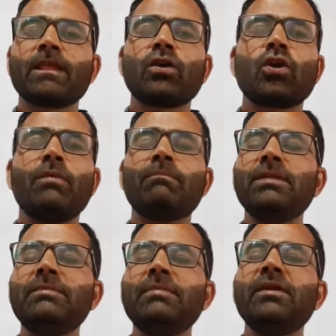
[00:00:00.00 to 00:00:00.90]

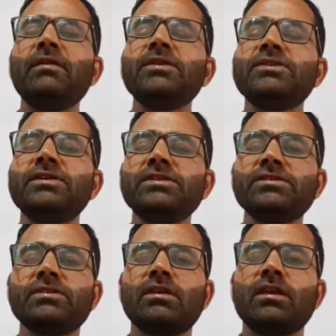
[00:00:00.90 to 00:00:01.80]
complementary
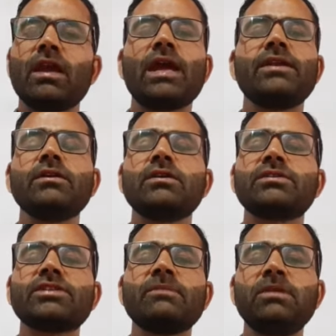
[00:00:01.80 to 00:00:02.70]
genes, and
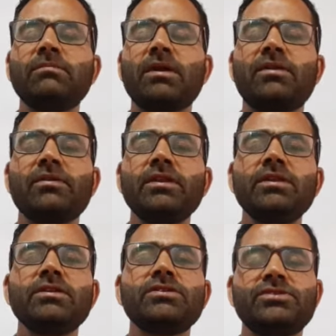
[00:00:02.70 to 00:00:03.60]
supplementary
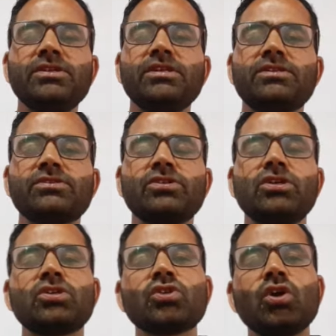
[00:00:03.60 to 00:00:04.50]
genes.
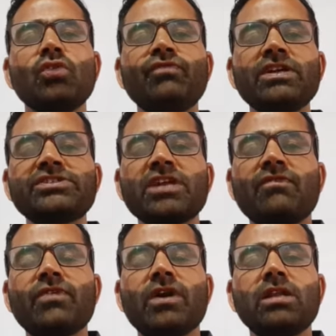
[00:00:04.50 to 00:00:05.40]
So first
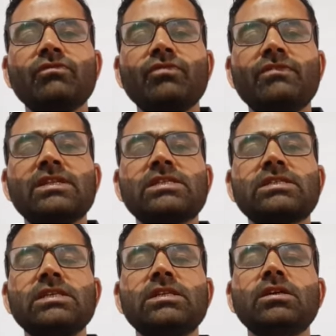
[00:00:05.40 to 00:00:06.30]
of all, we will
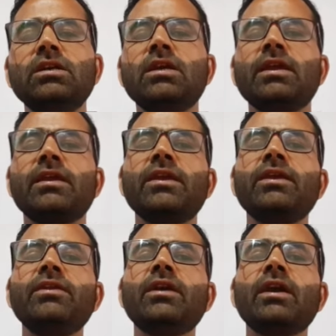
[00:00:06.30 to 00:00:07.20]
see the
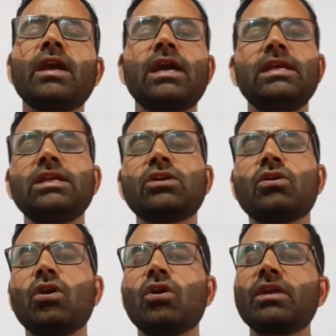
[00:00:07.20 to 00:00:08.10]
interallelic
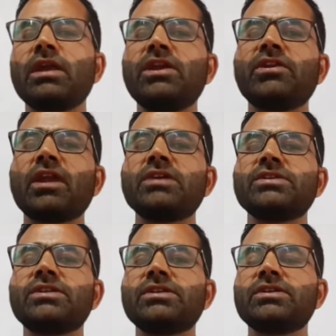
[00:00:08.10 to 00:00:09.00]
or
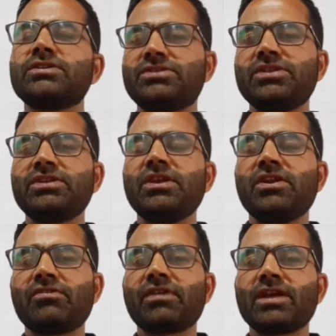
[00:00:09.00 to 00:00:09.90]
intragenic gene
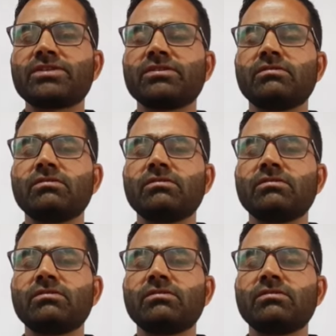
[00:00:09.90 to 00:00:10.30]
interaction.